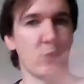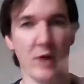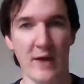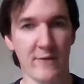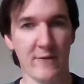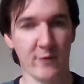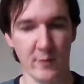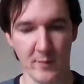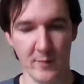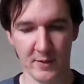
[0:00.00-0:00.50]

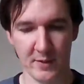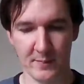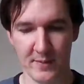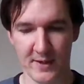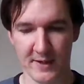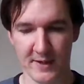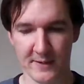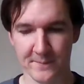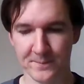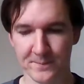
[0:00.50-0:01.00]
whatever it might
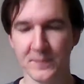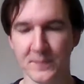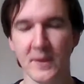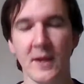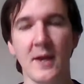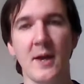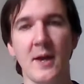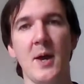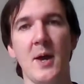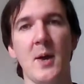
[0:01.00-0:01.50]
be.
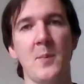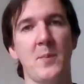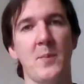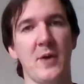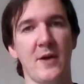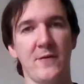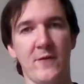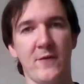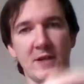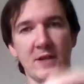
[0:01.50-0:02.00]
But
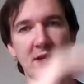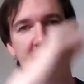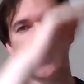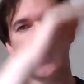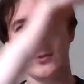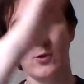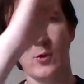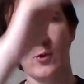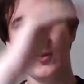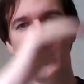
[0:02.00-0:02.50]
if I
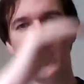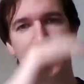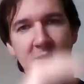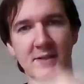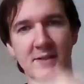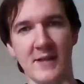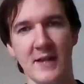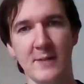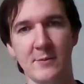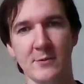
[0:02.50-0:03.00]
list all my
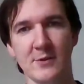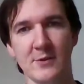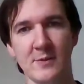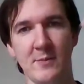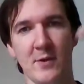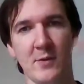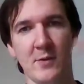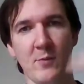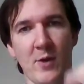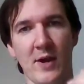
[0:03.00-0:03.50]
tables in
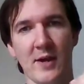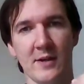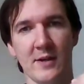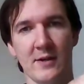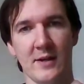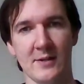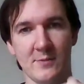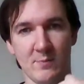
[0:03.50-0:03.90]
my where,